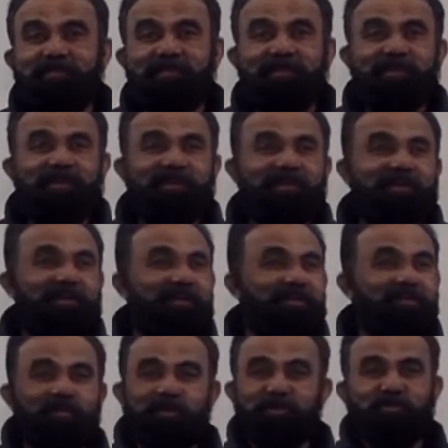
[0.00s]
And as I
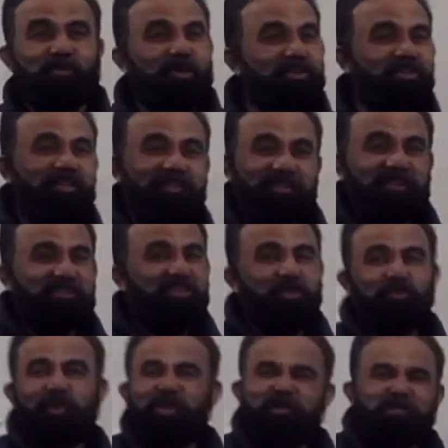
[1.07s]
was watching, he just
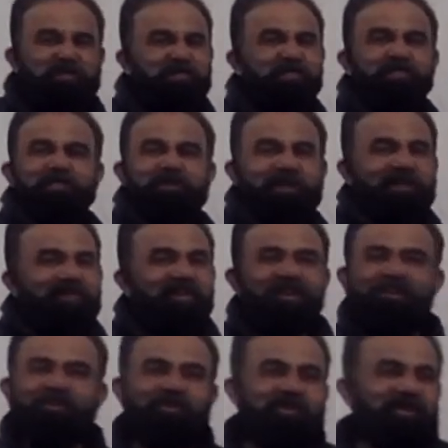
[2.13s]
went plowing
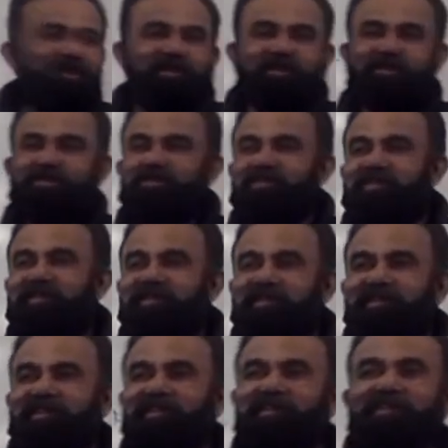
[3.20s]
into the cars
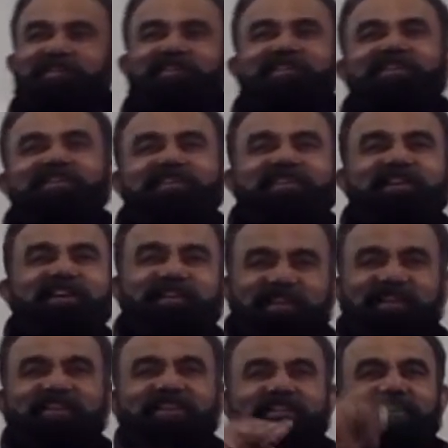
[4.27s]
and
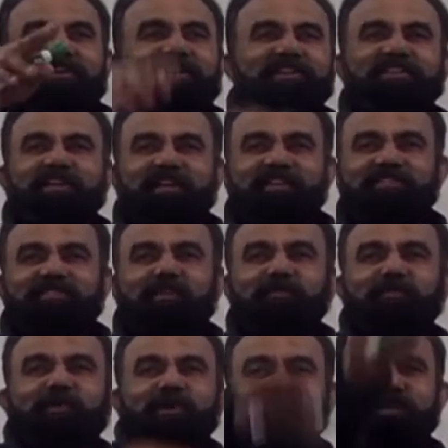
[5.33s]
hitting the cars. At least
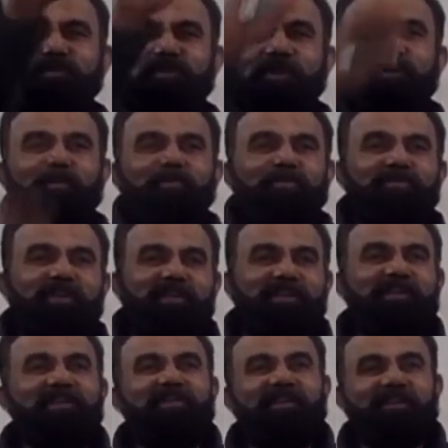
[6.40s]
3-4 cars were almost like
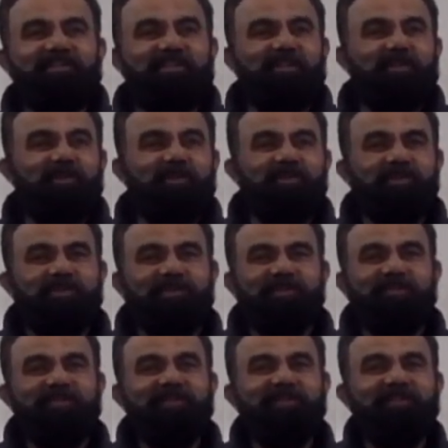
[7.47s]
crashing into each other.
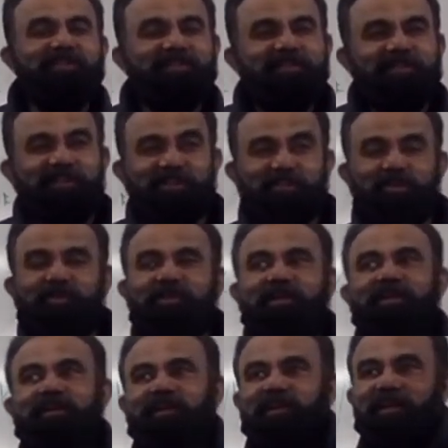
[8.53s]
And I took
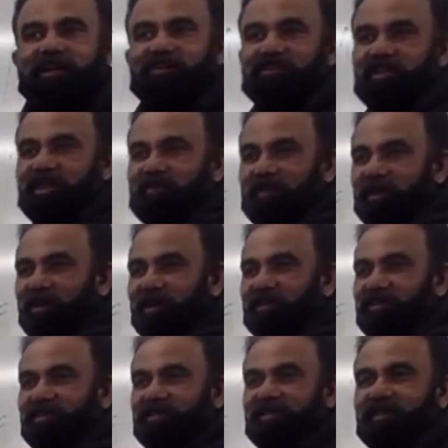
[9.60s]
that and I had to take my right
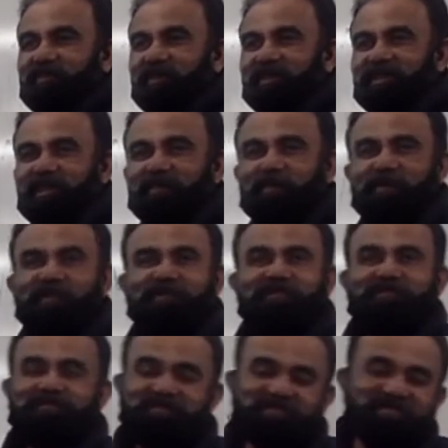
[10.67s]
turn and came
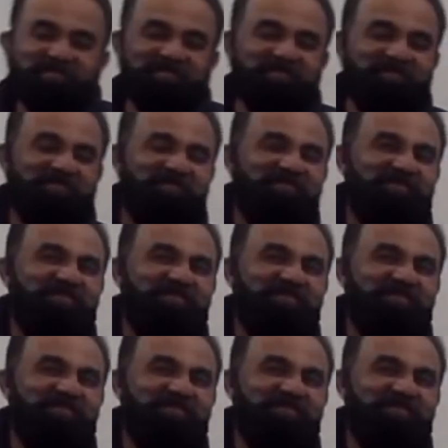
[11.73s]
on.